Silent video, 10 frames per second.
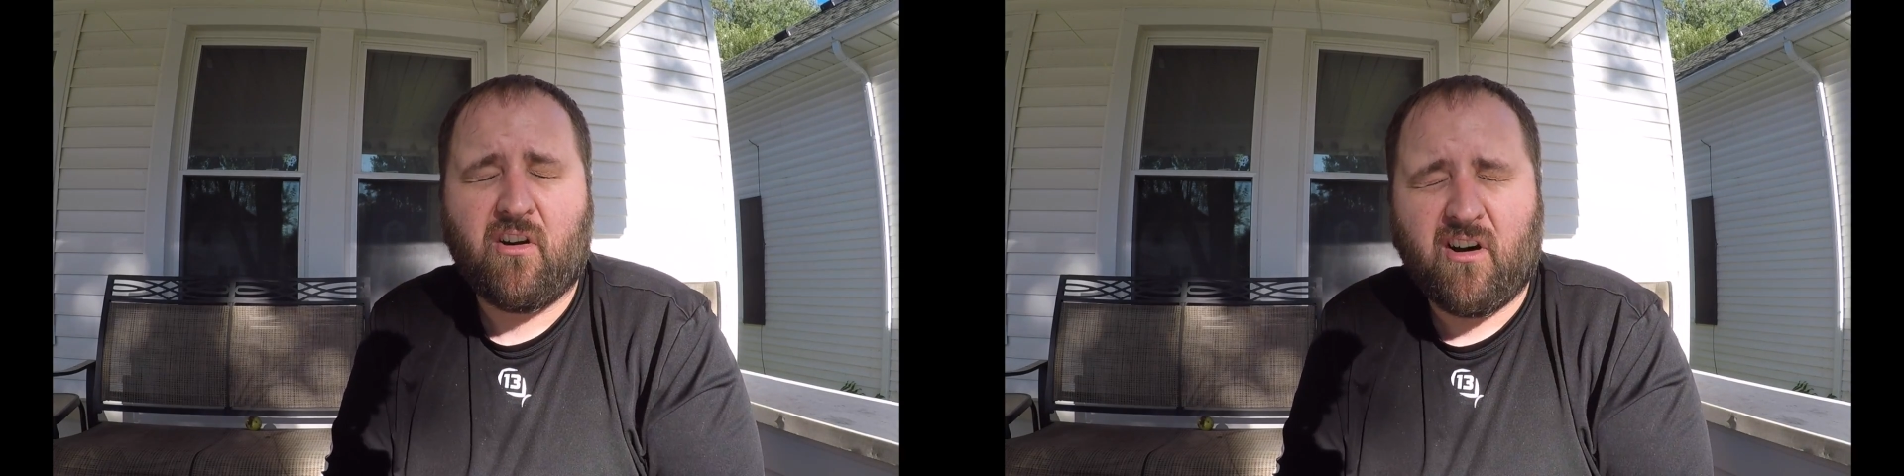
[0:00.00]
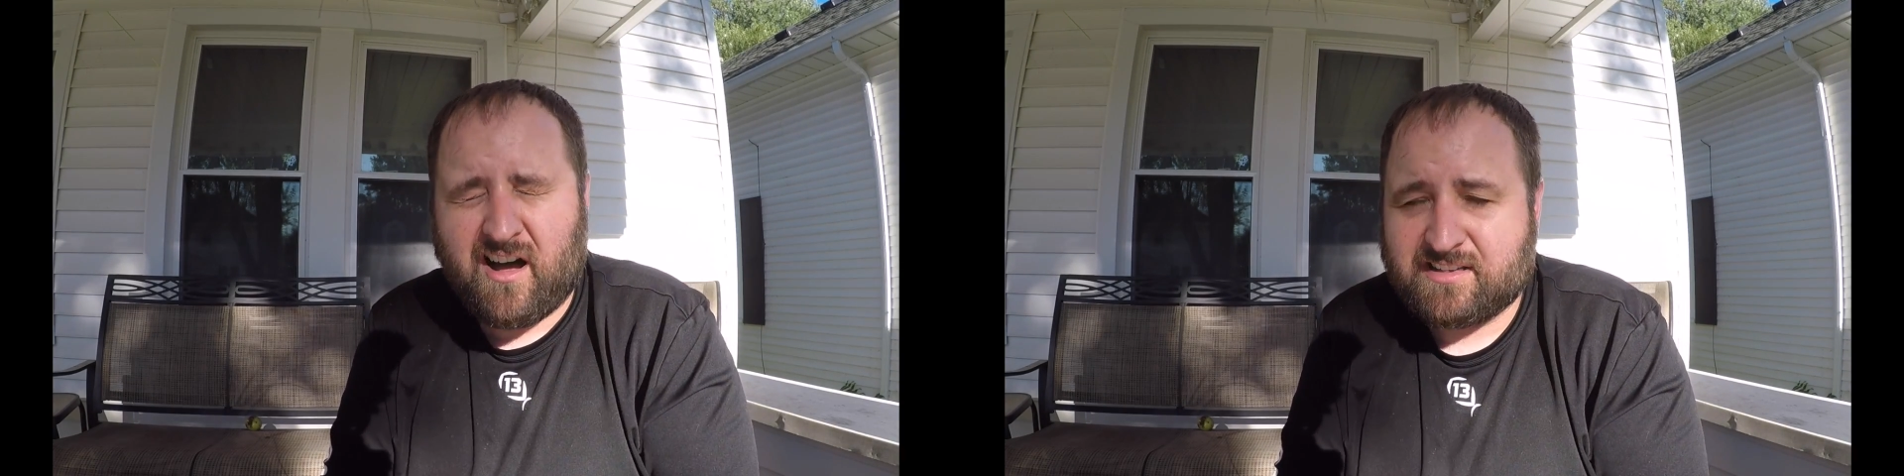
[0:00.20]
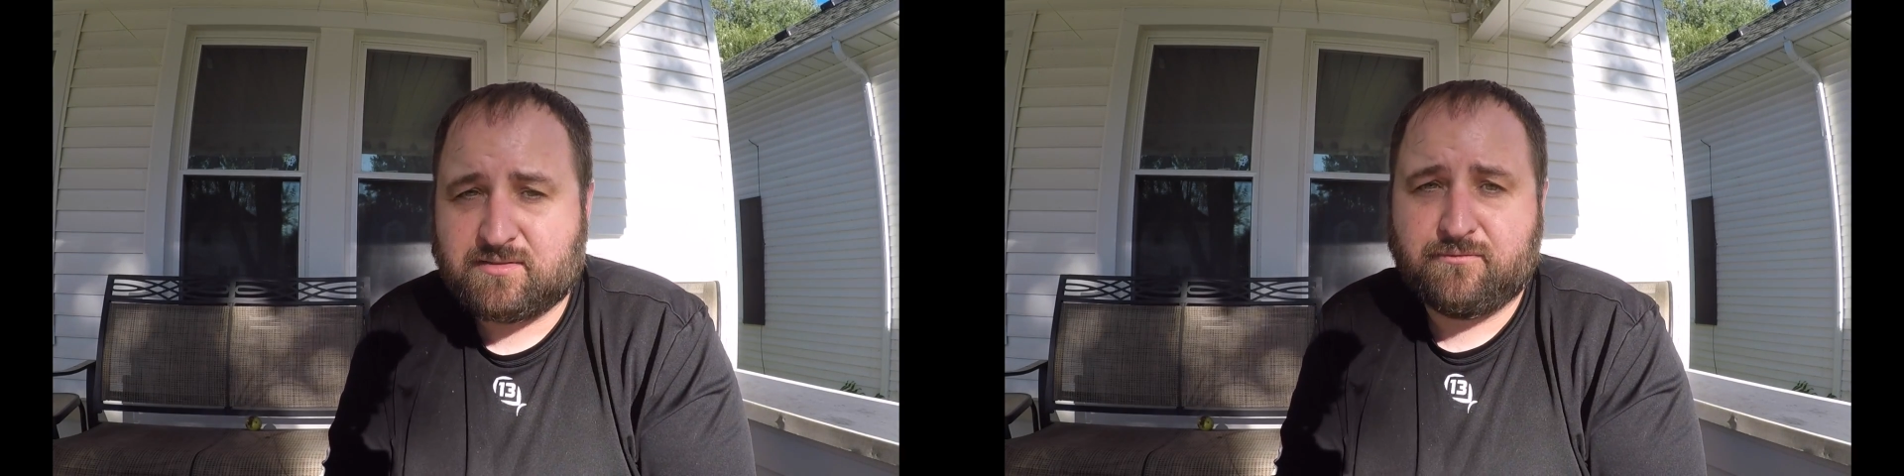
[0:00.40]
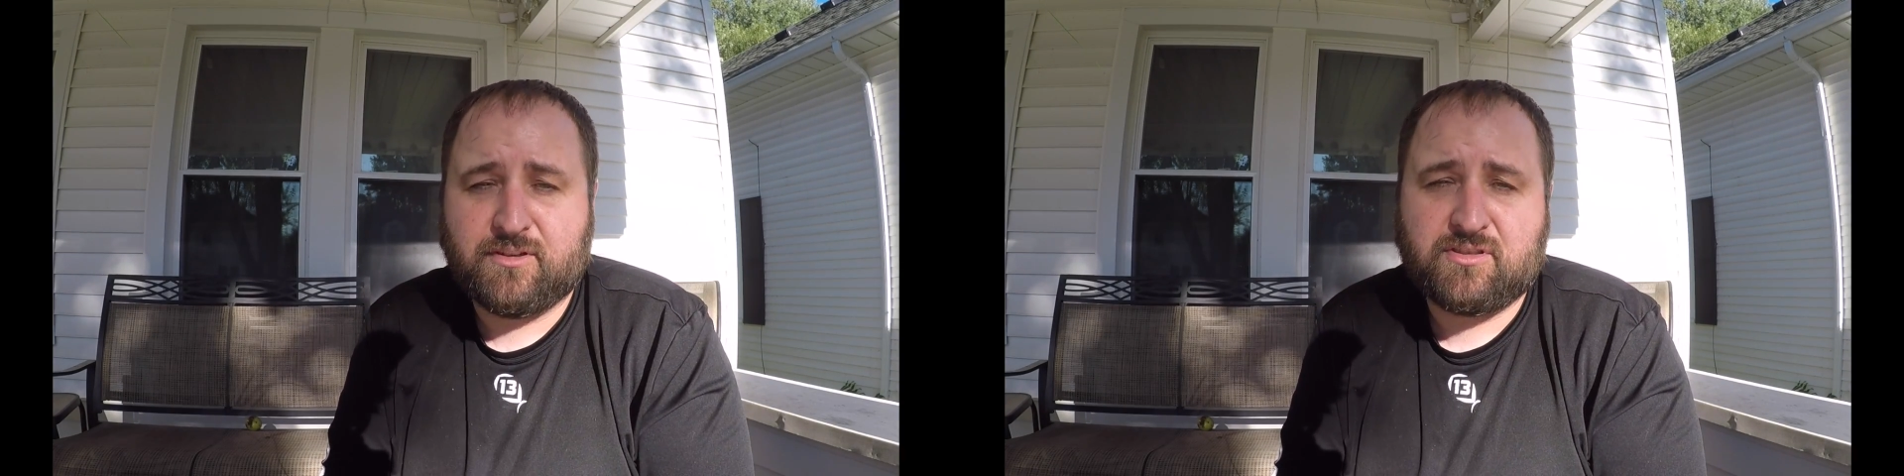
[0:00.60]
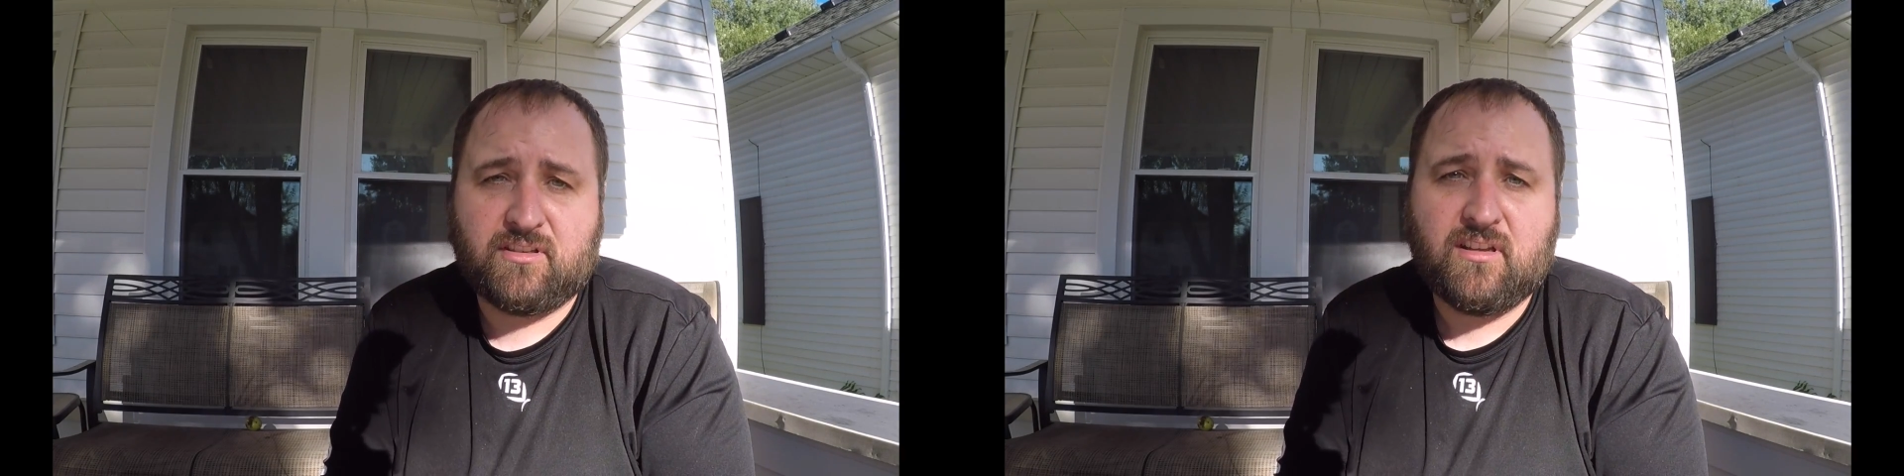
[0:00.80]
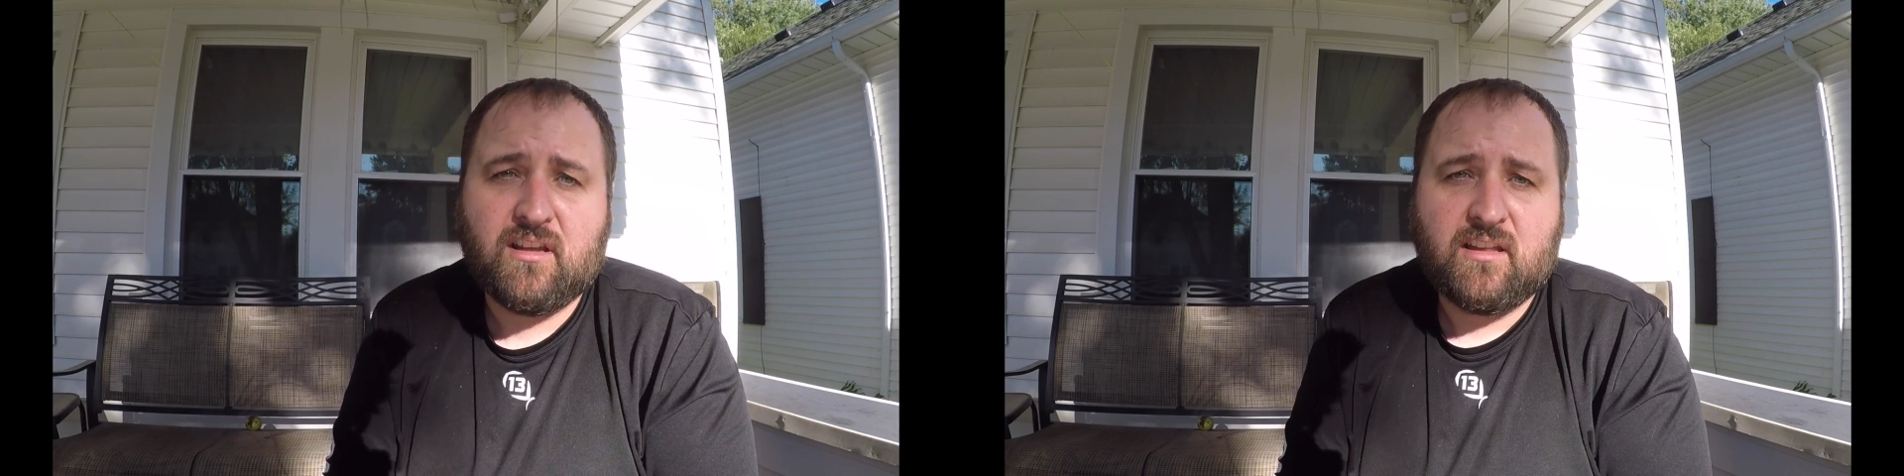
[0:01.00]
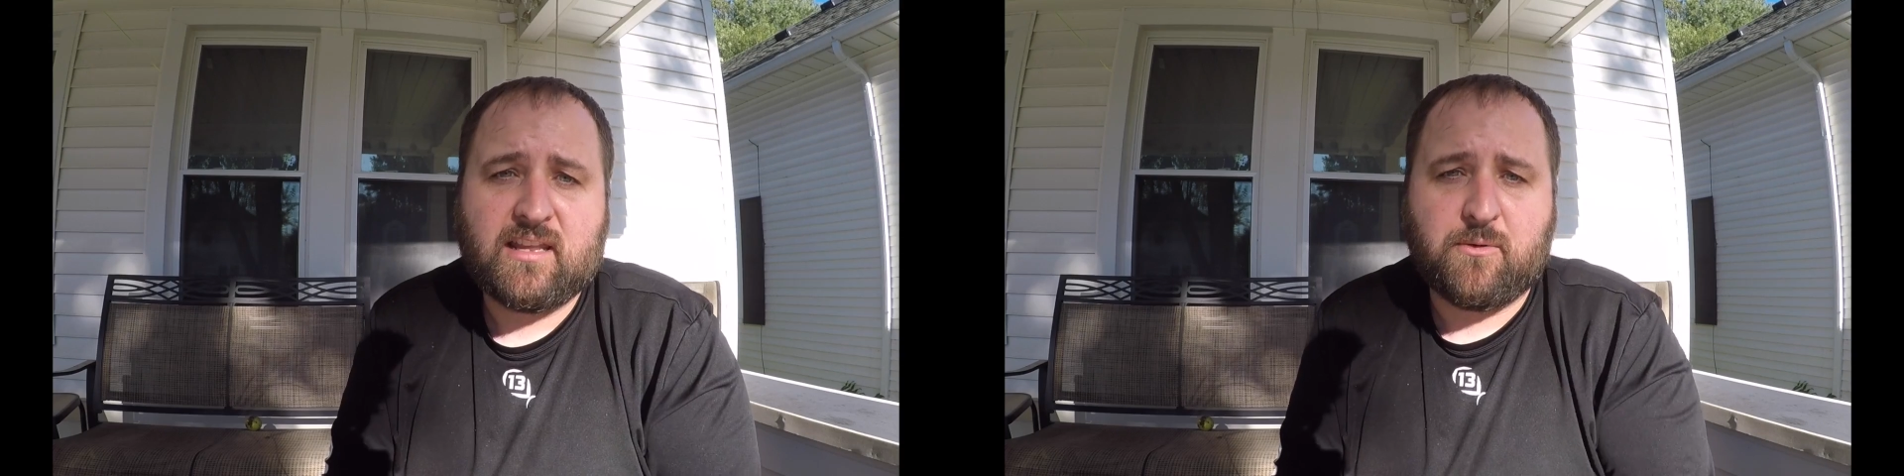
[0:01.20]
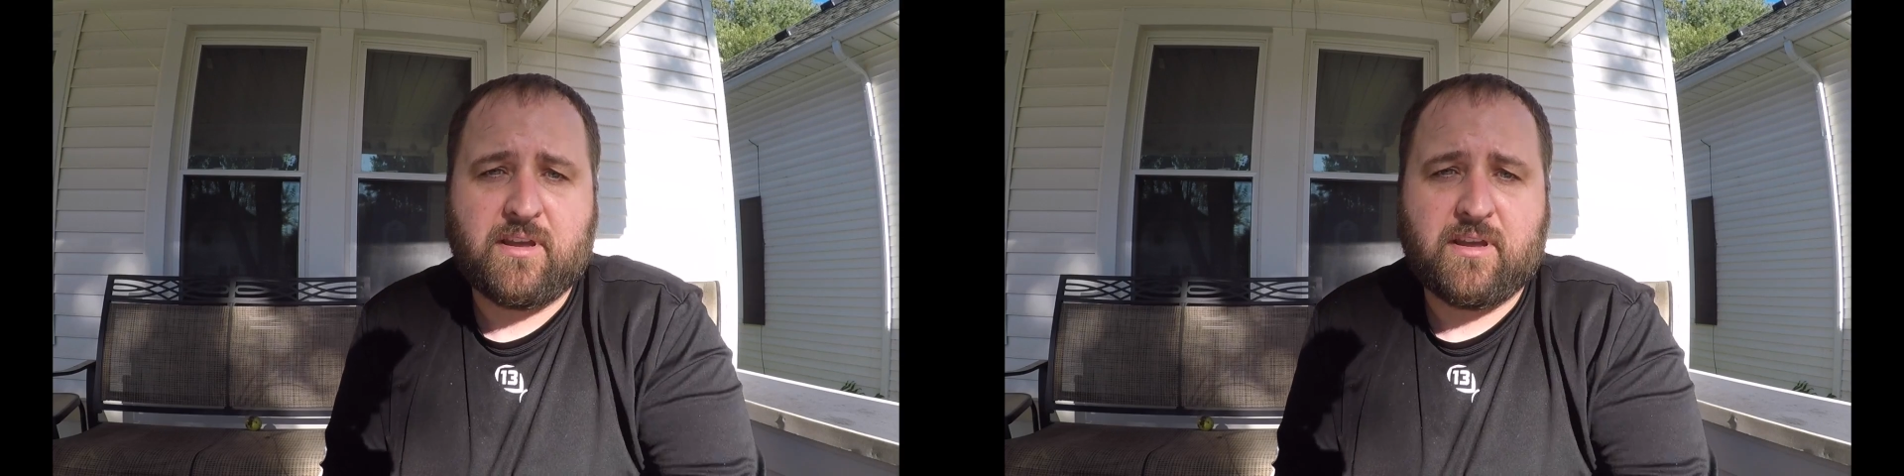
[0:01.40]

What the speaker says: awesome fishing that